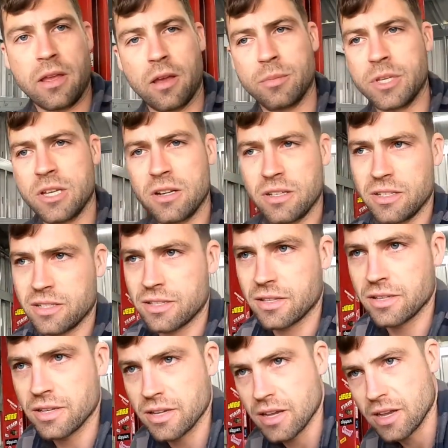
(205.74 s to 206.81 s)
I'll be honest,
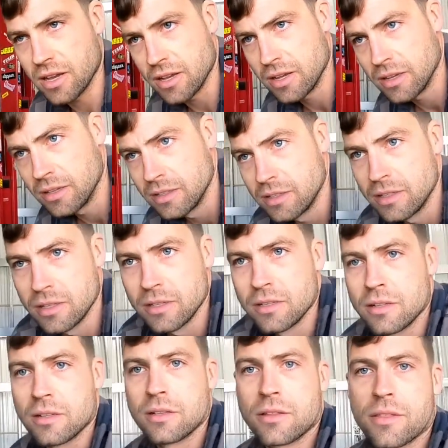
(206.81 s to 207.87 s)
the uh,
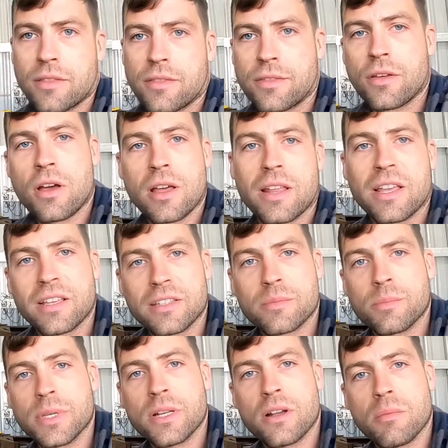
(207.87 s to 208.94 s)
thought has
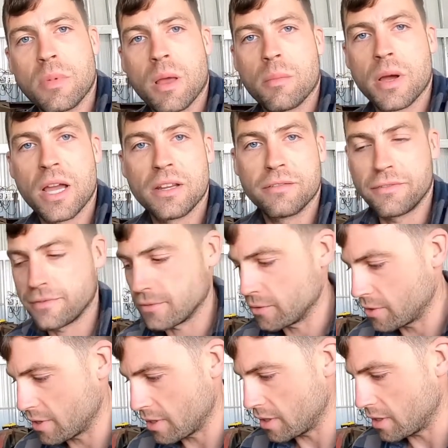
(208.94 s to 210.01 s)
been on my mind
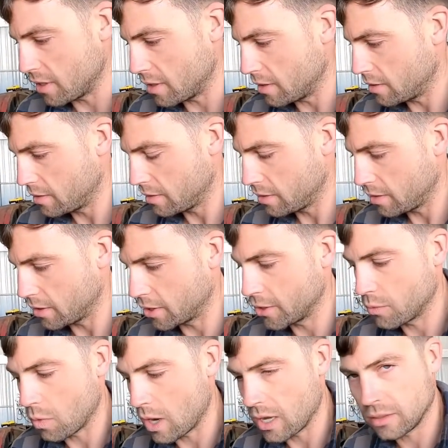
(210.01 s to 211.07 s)
for uh, a
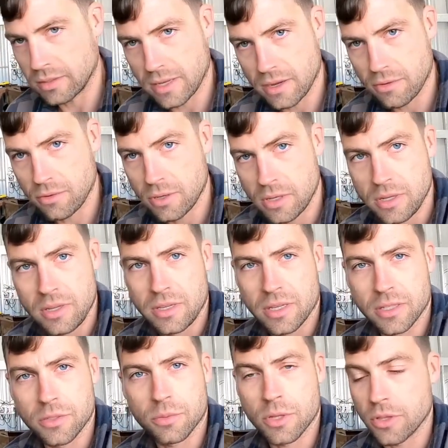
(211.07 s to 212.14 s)
good while now.
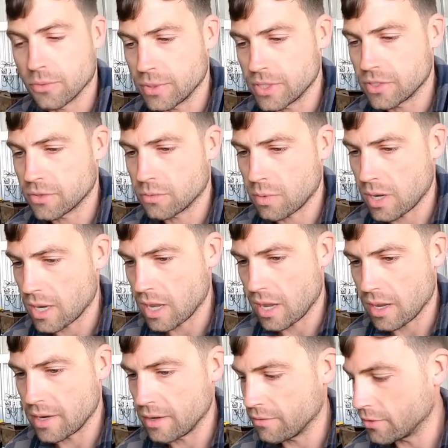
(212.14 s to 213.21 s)
It's one of the reasons
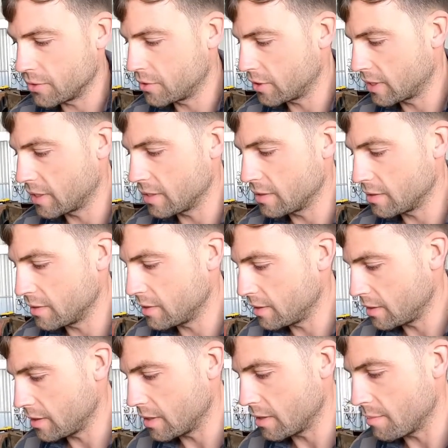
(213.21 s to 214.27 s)
why I never took in
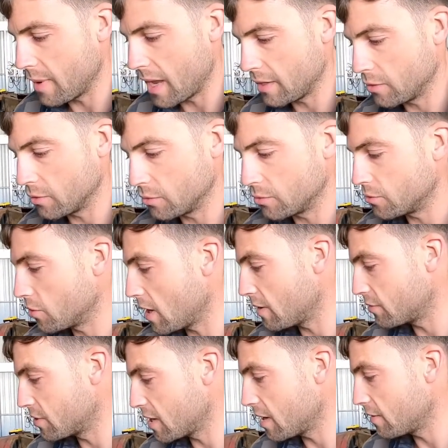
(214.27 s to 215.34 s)
the uh, manual
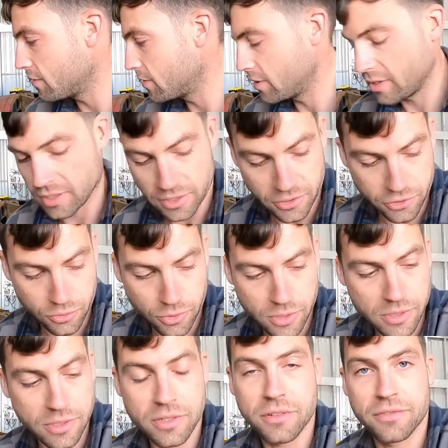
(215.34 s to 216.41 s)
drive shaft to get
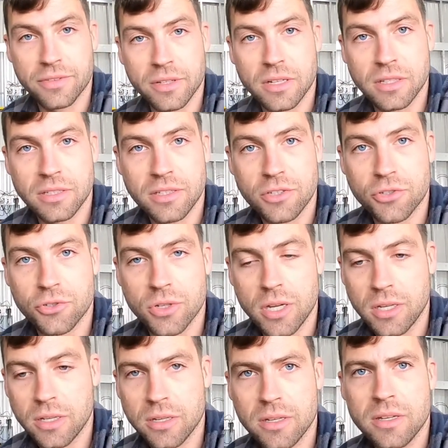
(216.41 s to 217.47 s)
shortened to fit on this
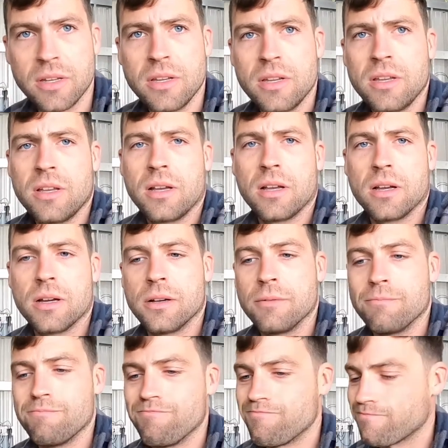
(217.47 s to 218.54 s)
truck.
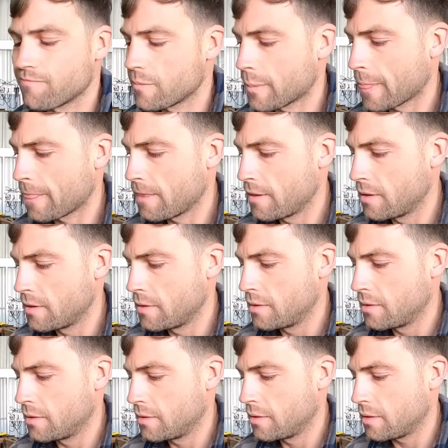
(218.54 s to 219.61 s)
Um,
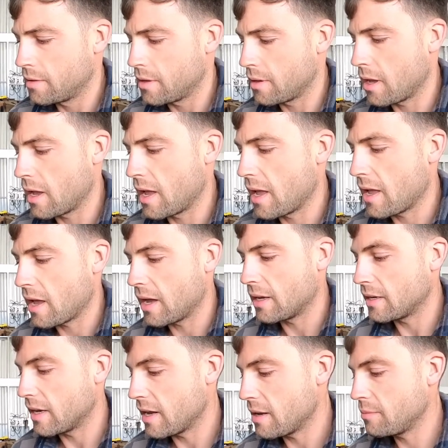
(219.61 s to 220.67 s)
I,
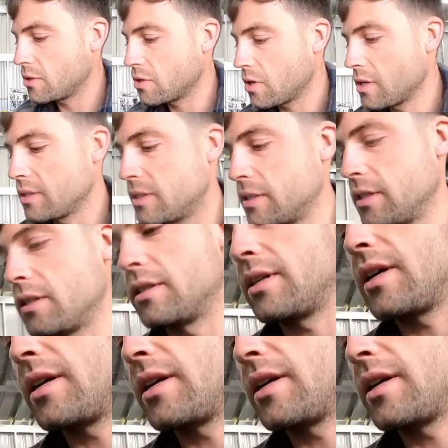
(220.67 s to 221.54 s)
I, am starting to